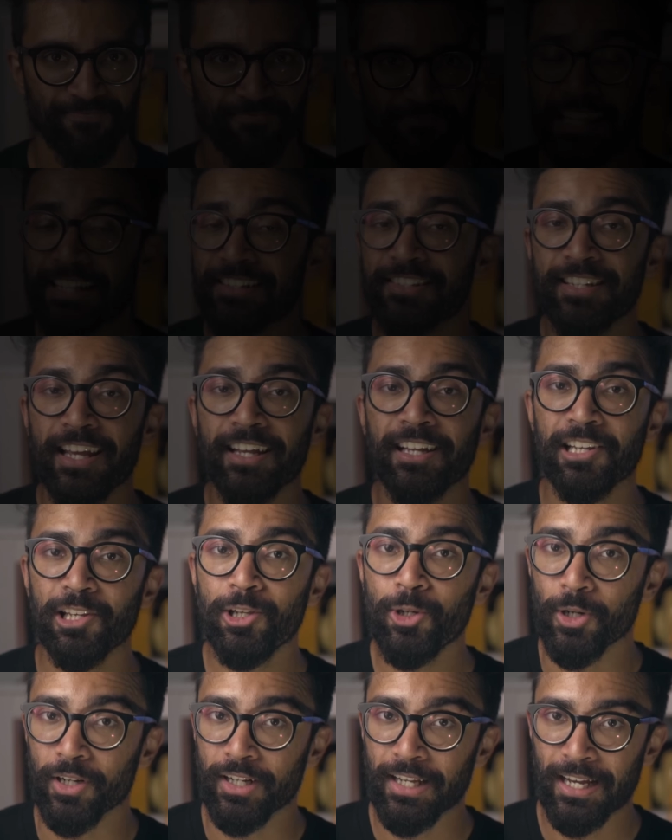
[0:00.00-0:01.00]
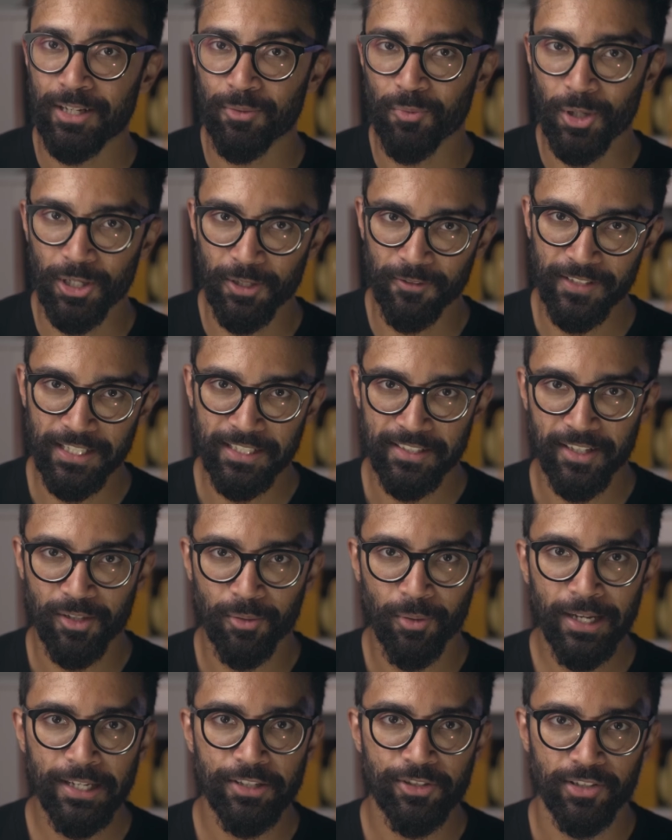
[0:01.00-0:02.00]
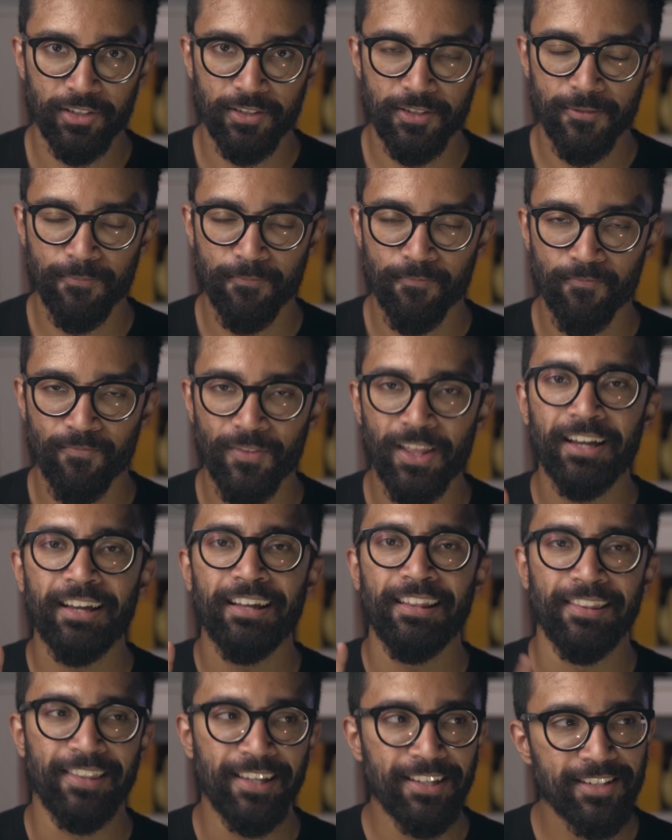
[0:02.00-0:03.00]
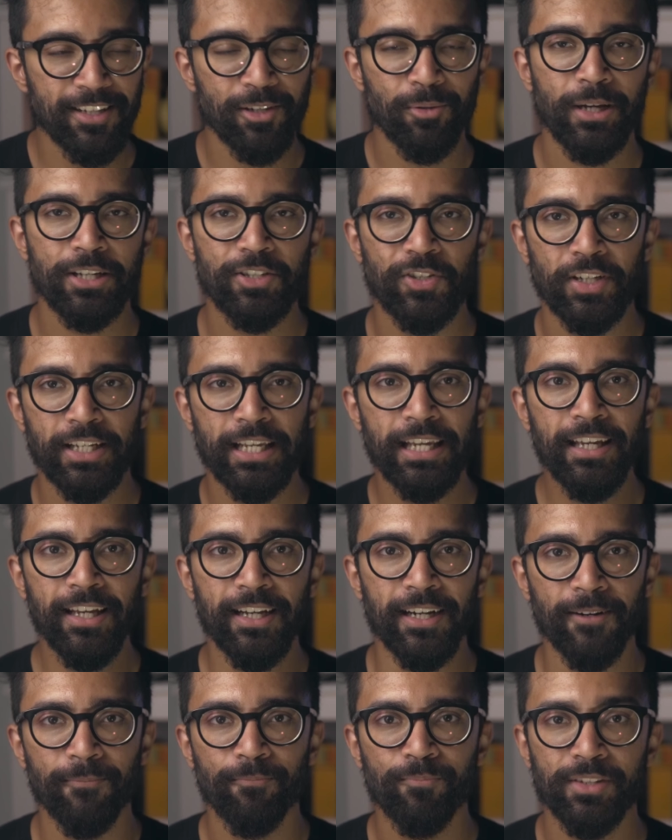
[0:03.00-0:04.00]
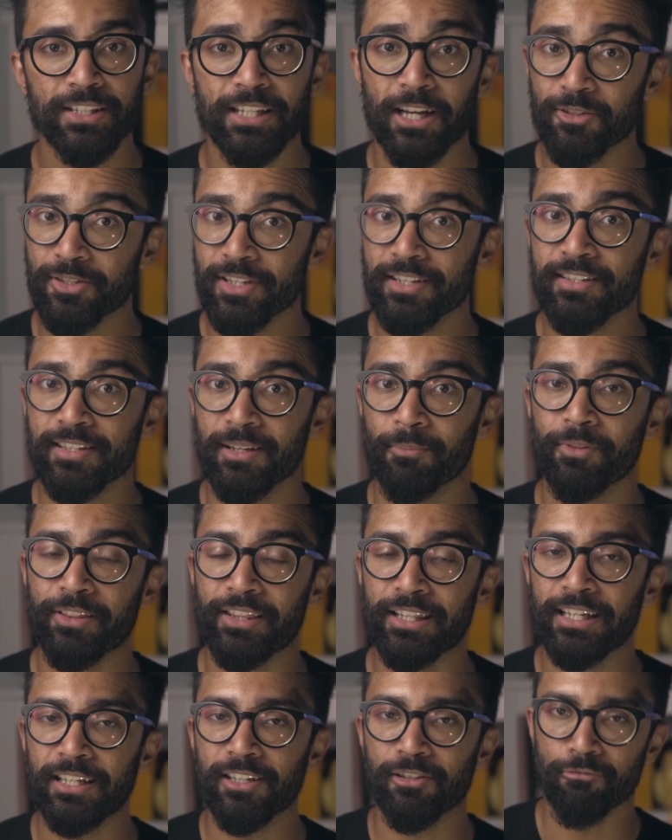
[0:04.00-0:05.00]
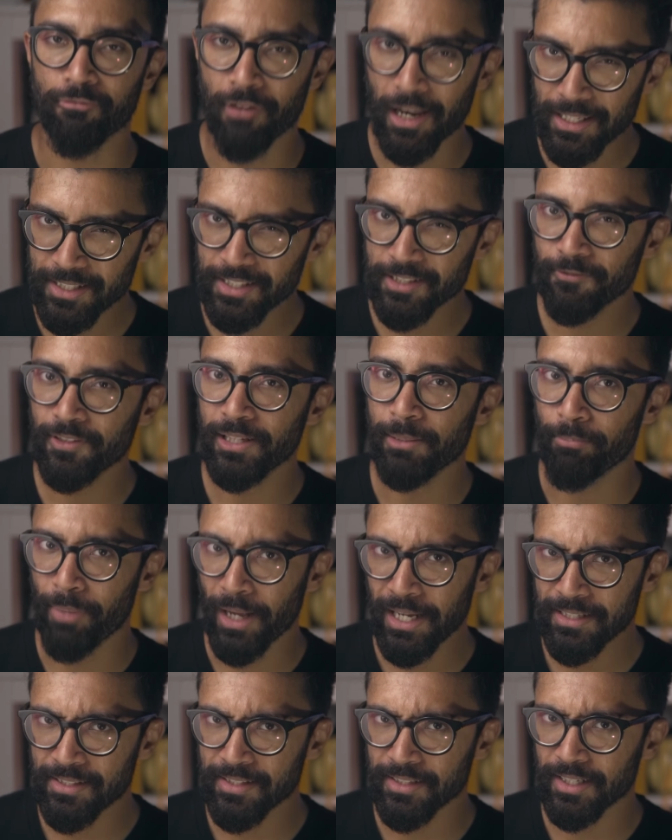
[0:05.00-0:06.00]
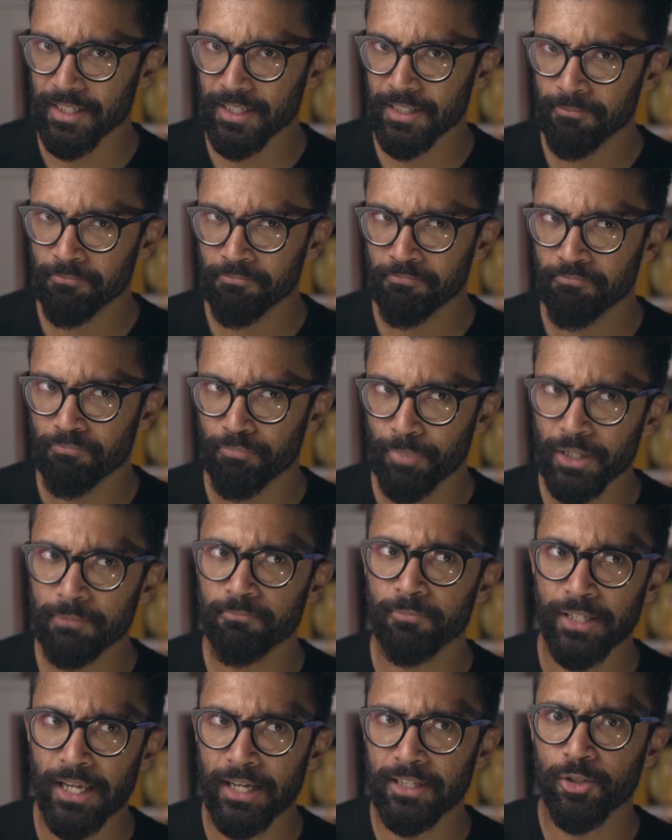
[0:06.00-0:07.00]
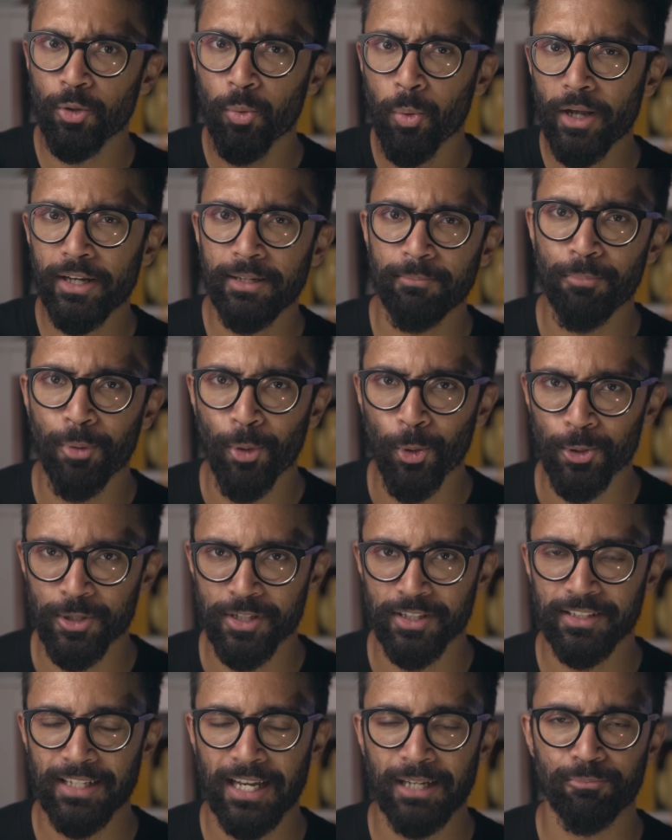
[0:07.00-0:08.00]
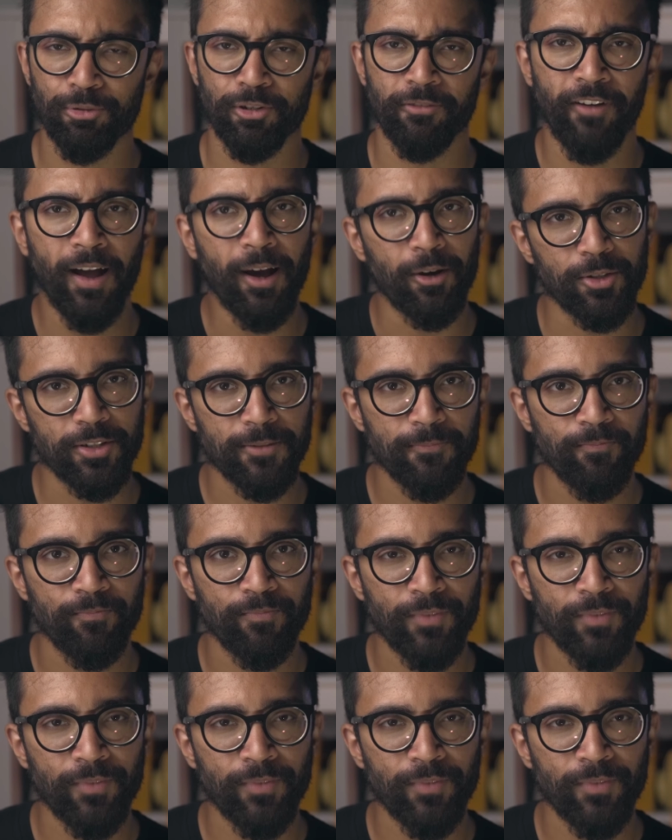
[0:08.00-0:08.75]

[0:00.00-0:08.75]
Let's take a look at one of these equations. This equation here tells us something relatively basic, but yet quite important and profound.